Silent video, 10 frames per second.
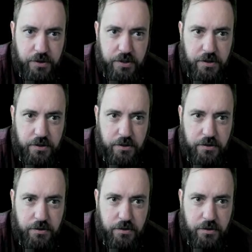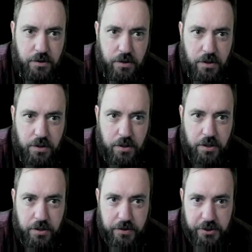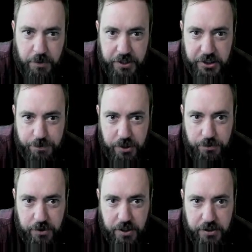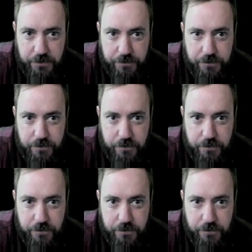it. This might just be because of